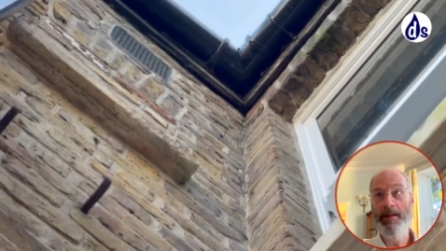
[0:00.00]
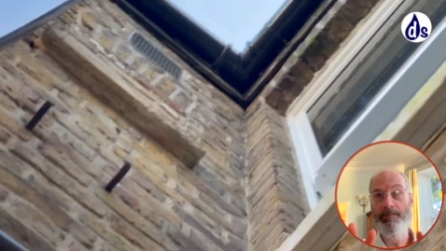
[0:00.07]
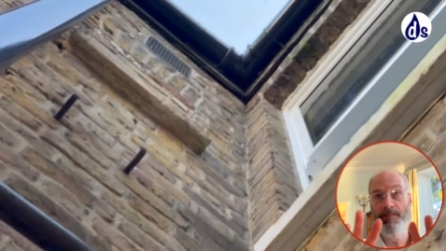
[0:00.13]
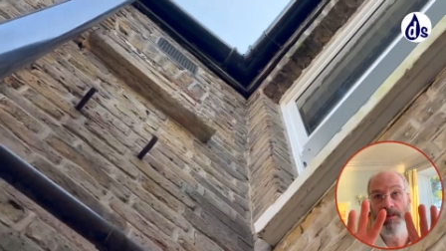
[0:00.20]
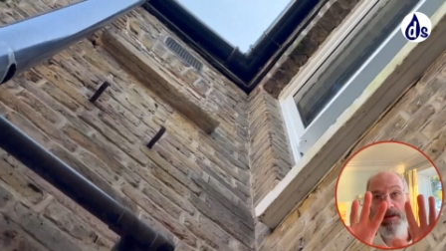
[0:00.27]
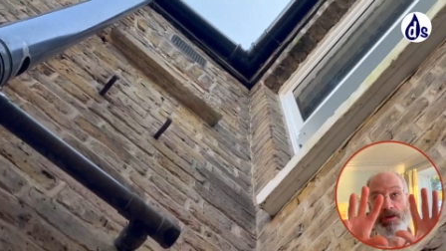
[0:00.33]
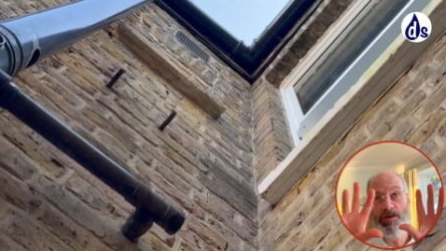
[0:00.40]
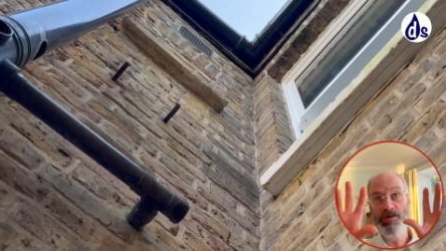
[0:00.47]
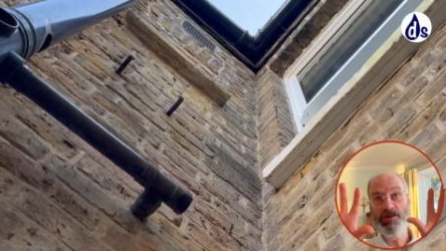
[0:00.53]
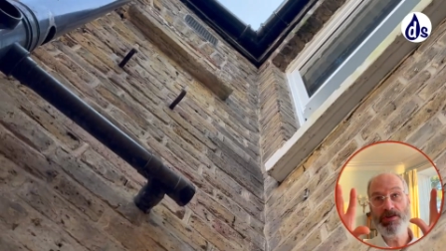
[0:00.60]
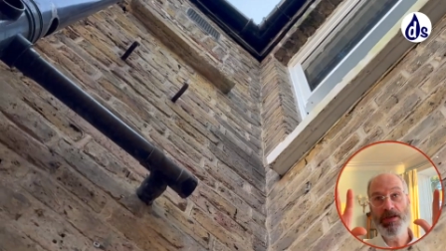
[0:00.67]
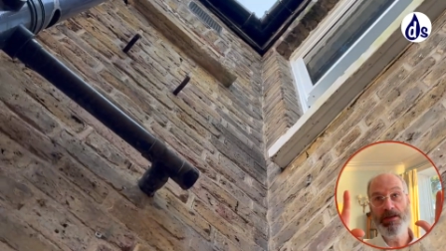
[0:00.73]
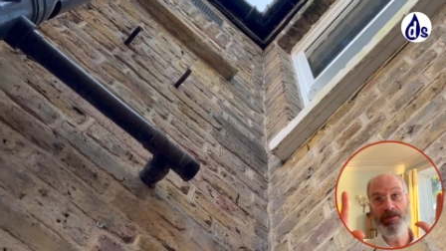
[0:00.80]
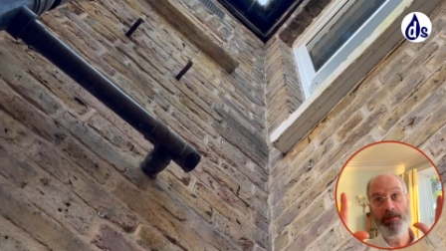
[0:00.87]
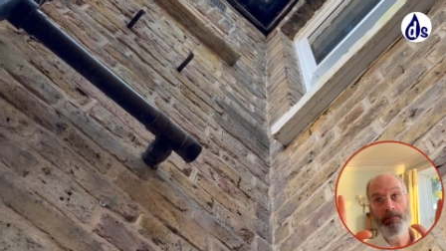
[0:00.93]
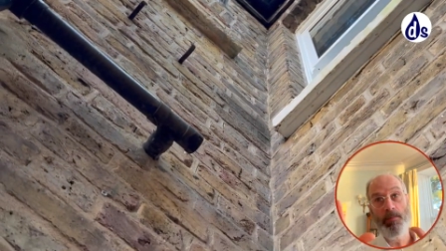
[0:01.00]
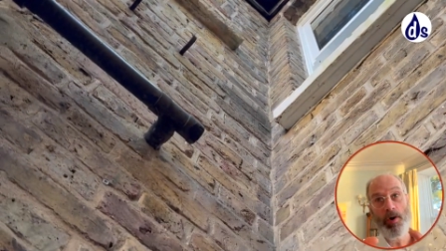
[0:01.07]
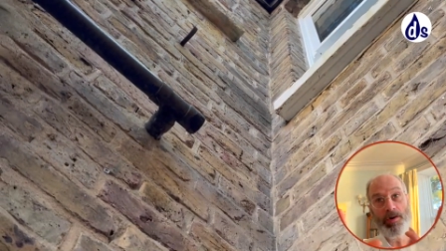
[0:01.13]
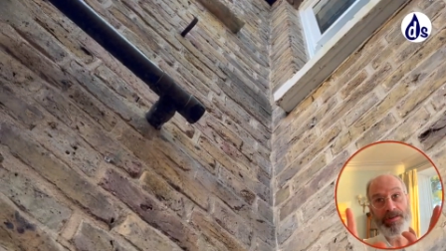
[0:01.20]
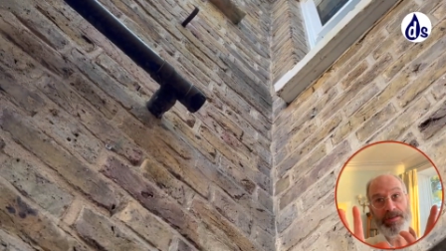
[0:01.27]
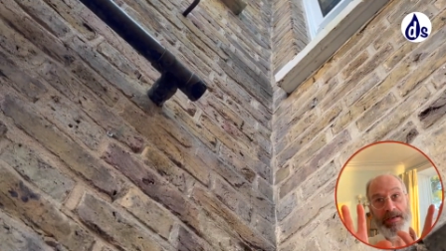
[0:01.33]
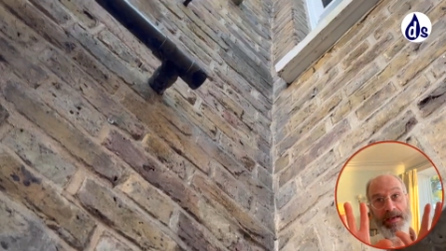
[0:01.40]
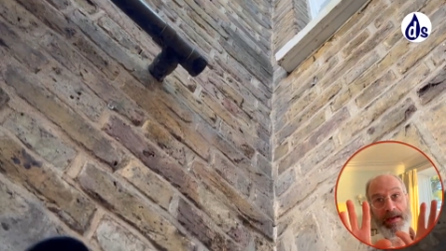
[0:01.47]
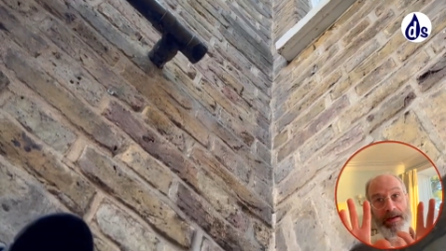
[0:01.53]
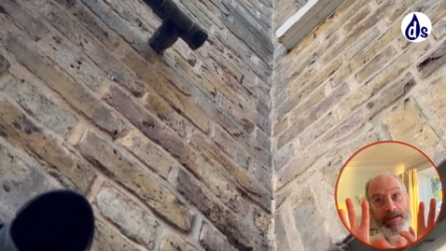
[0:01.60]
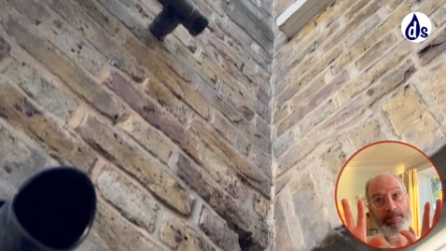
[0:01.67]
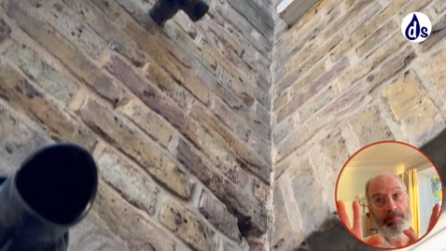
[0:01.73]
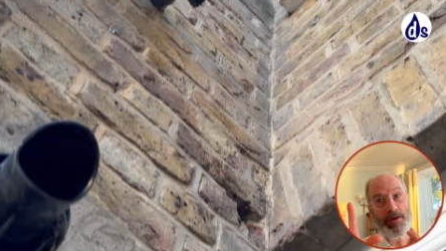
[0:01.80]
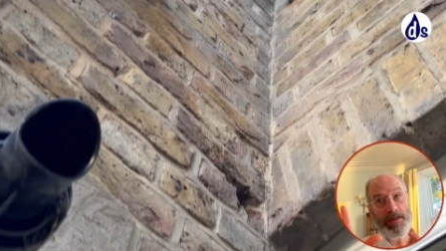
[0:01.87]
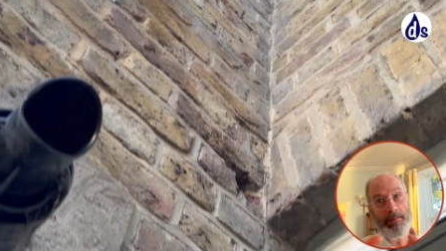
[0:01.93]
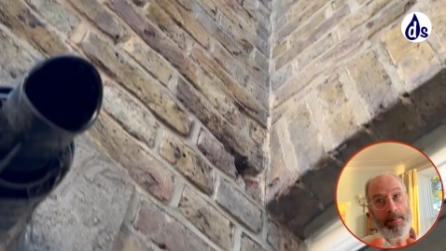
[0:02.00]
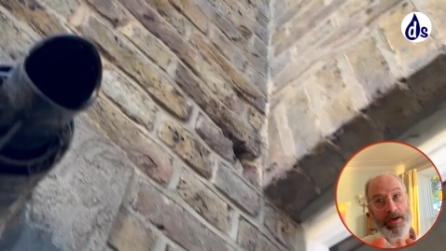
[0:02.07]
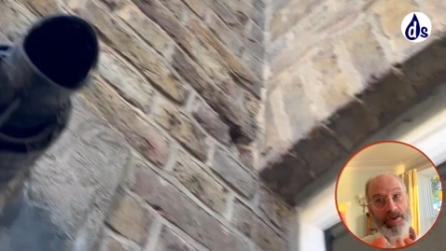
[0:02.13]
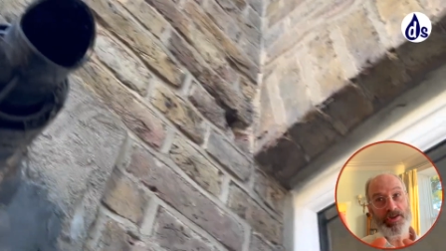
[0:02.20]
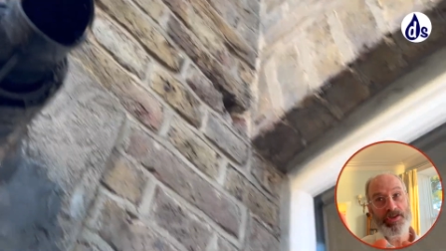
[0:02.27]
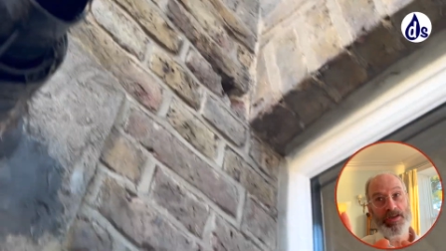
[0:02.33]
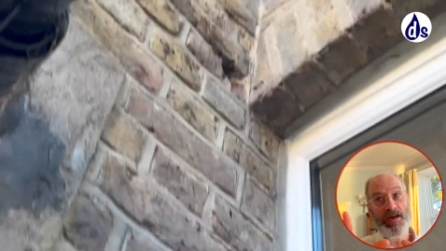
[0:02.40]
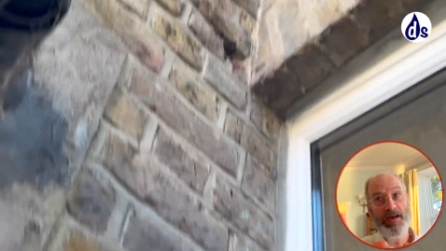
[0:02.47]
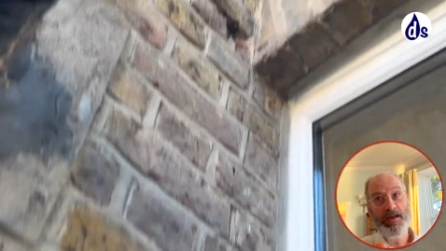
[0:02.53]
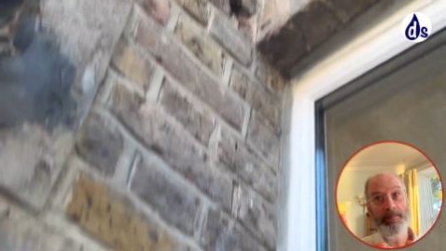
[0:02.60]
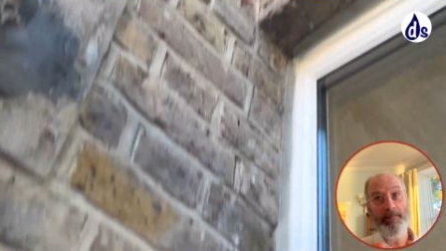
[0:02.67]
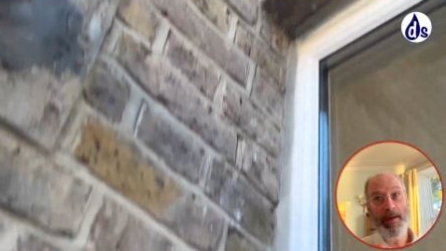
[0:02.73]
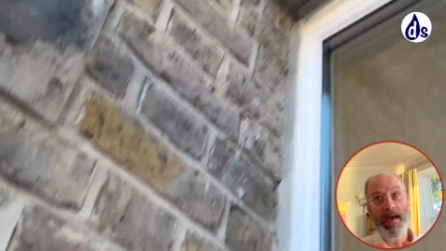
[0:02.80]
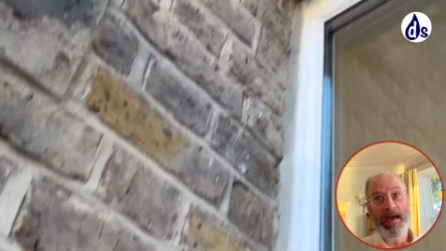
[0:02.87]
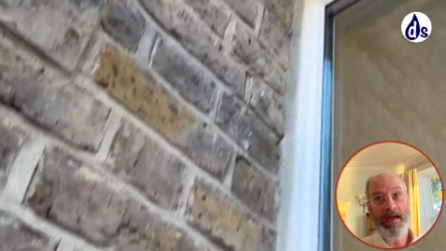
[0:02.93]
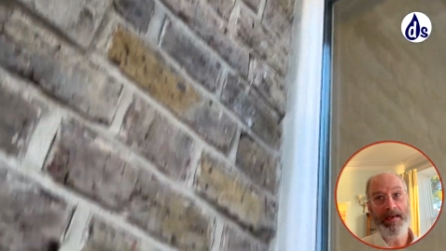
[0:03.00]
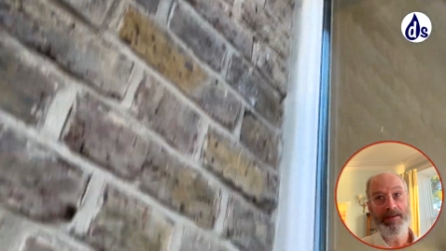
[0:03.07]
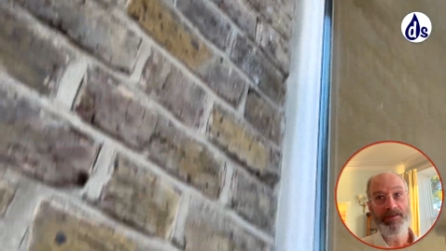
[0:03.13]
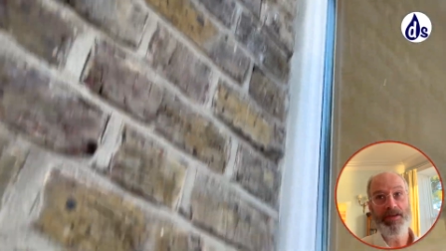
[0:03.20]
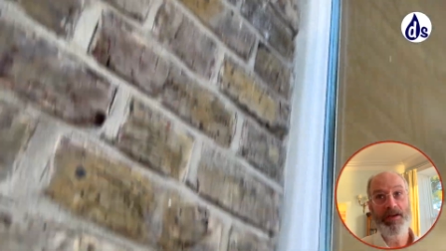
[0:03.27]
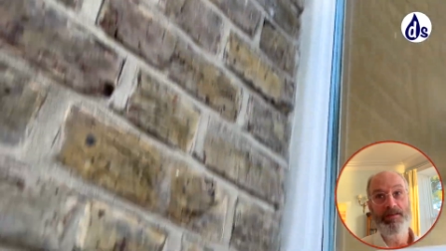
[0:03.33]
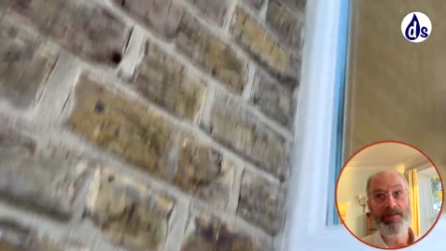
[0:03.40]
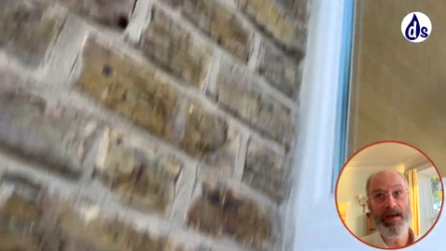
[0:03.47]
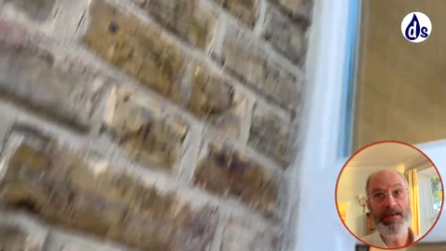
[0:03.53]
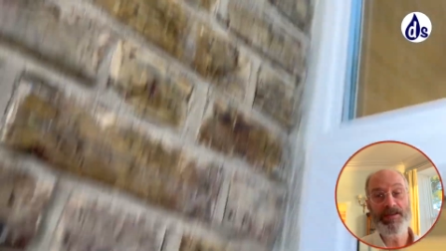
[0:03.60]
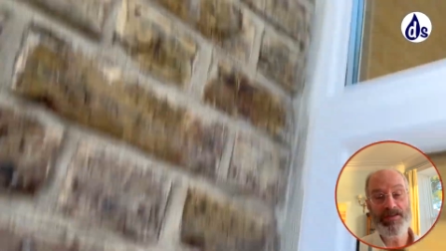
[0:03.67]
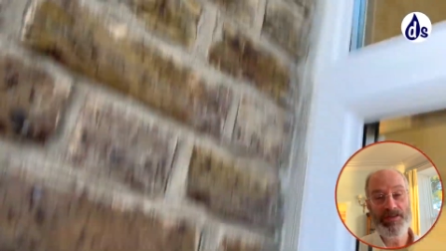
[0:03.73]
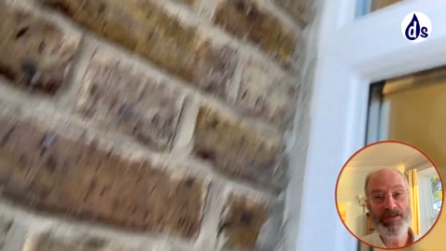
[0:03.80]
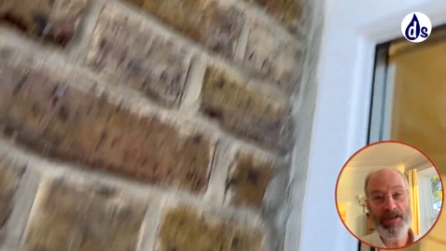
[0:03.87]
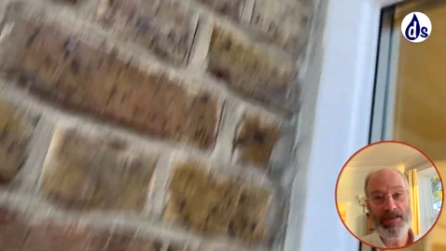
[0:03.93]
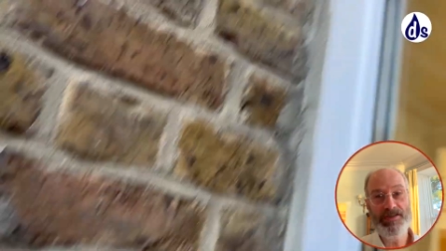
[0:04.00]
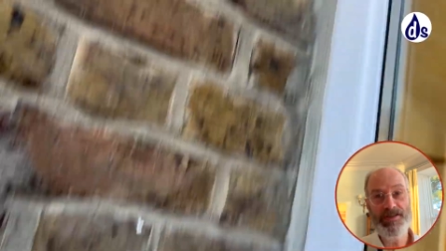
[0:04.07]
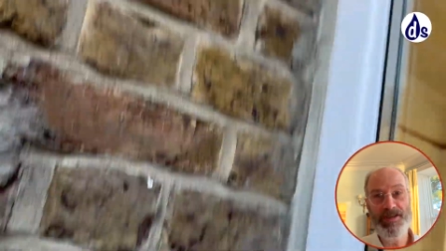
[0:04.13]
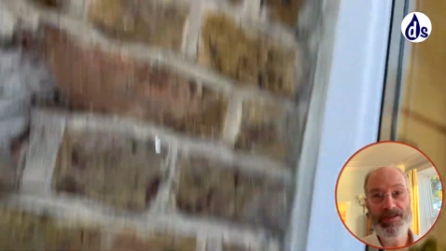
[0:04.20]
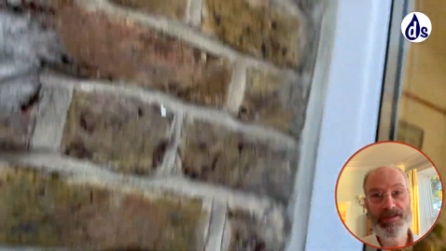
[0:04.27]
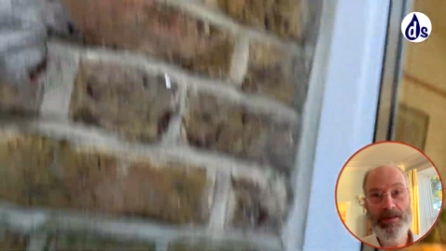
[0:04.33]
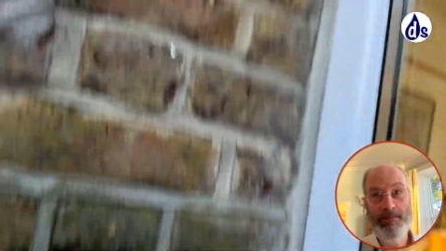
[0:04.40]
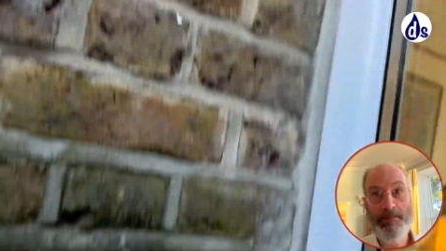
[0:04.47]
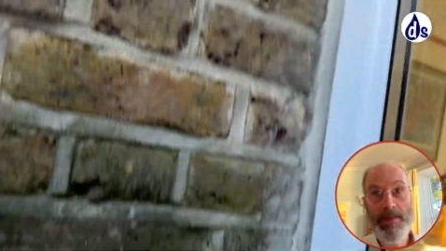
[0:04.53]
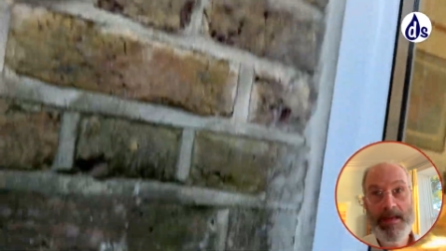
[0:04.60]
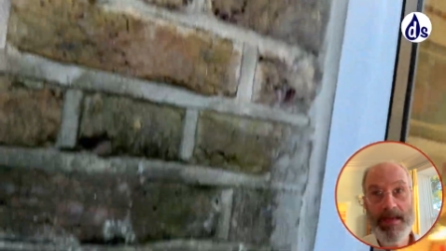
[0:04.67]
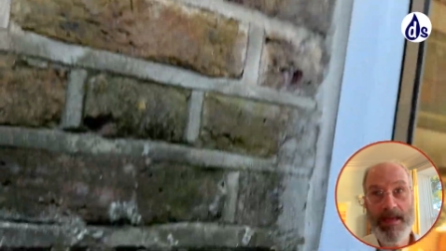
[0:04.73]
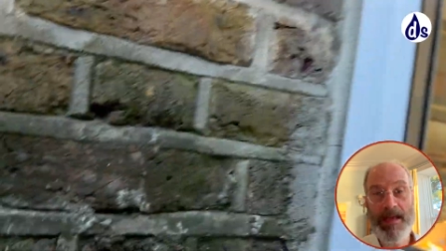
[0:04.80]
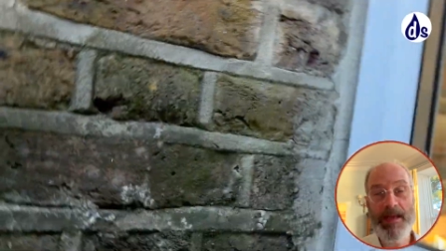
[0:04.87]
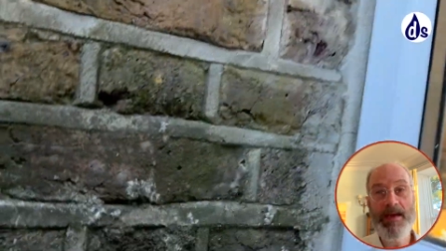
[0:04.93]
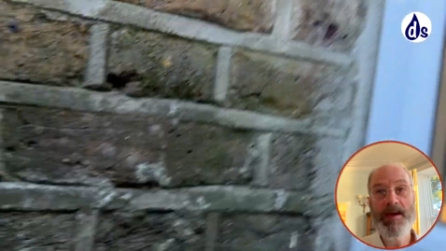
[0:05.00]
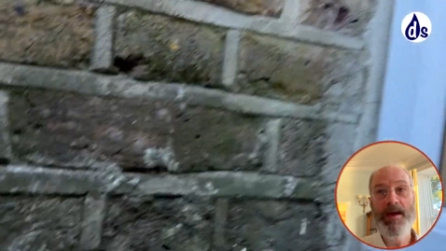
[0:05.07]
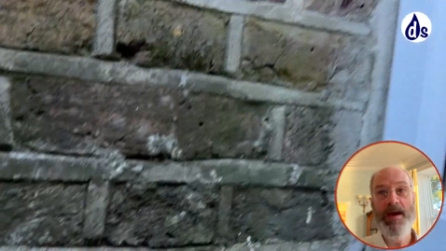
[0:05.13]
You can see the moss here has pretty much died back, so that's suggesting to me